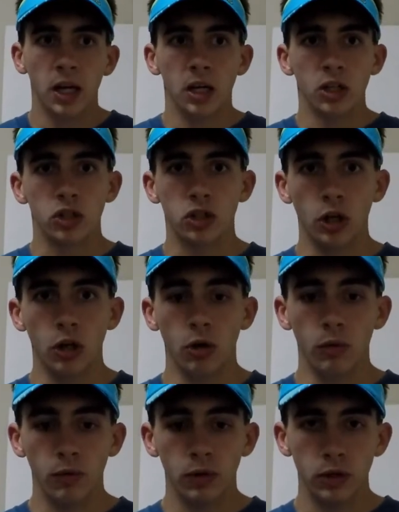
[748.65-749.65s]

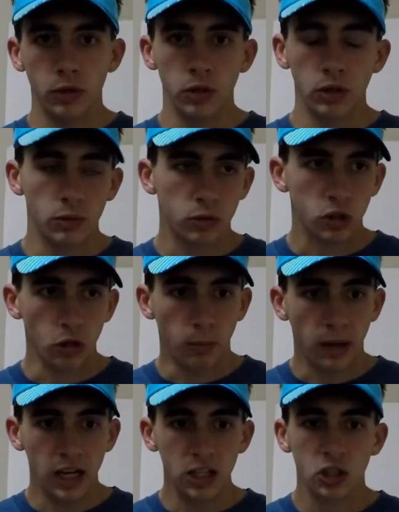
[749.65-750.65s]
So
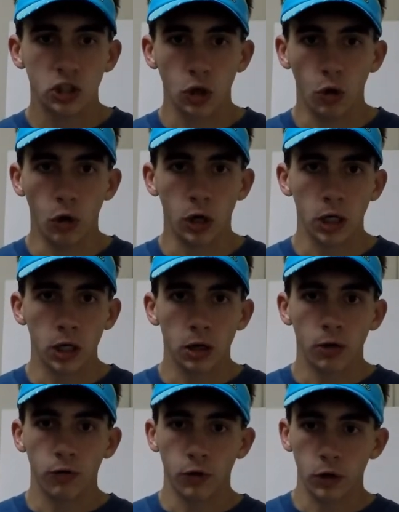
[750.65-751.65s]
my score
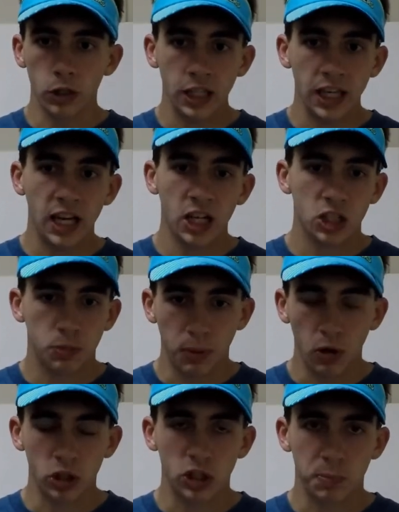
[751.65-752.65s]
for the
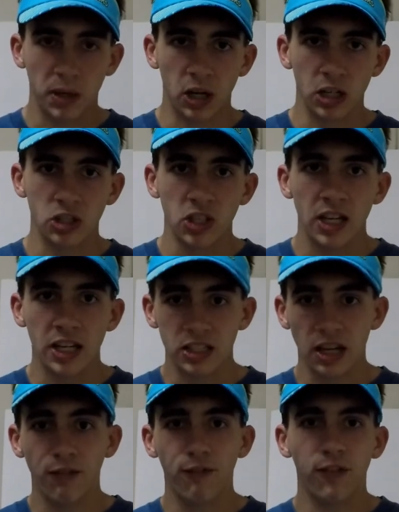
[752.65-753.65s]
expo experience is
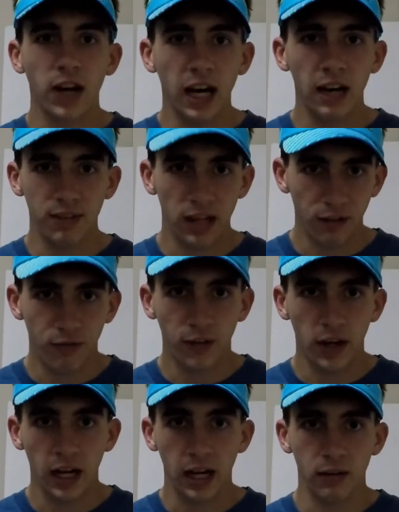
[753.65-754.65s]
a 5 out of
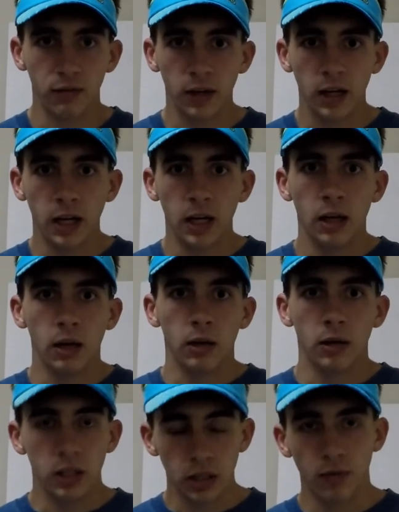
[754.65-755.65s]
5,
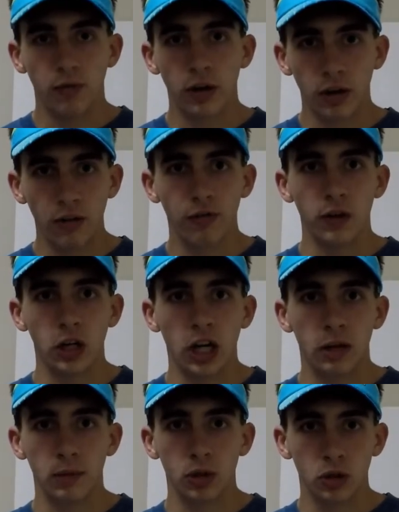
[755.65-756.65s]
a very
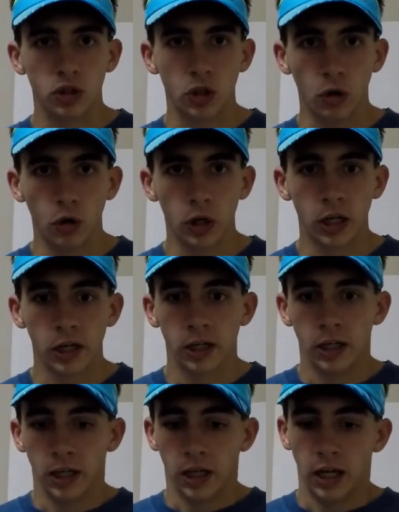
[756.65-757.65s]
phenomenal score.
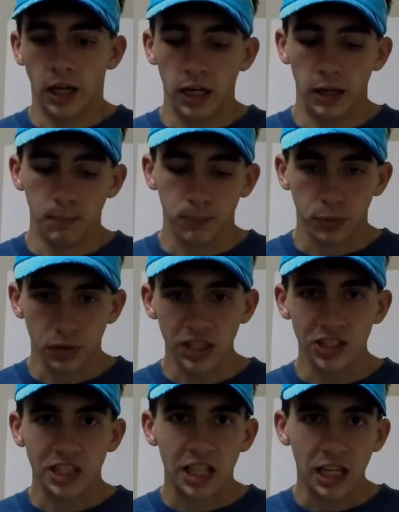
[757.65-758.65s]

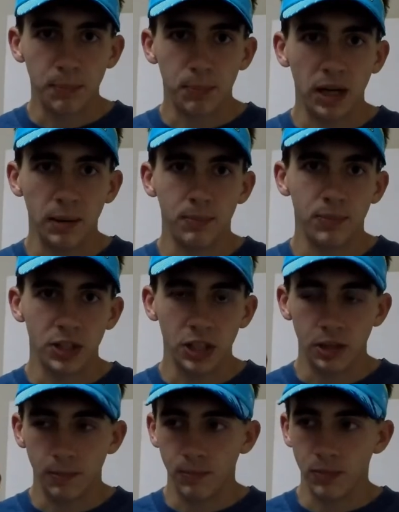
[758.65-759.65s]
Please keep up
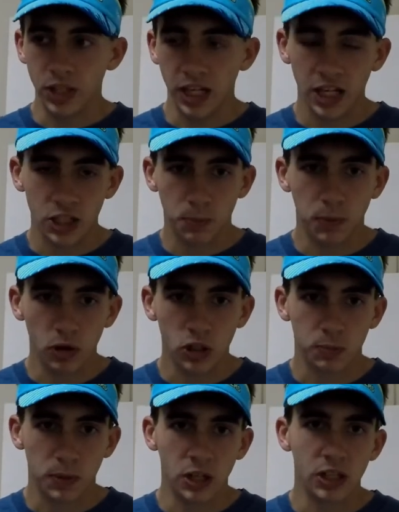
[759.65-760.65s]
the expo
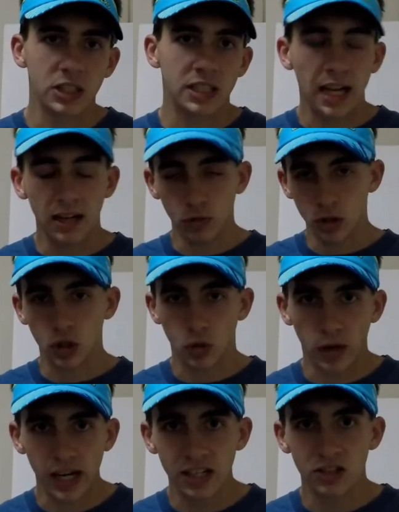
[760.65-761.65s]
experience. That was
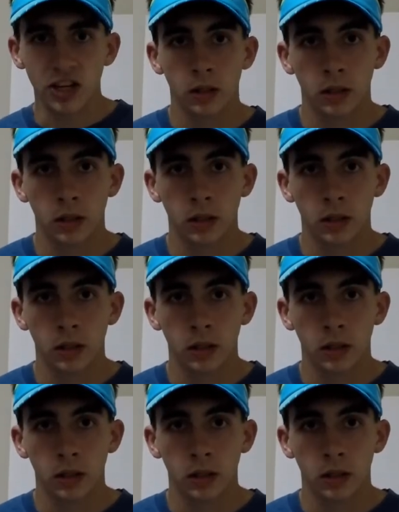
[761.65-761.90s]
great.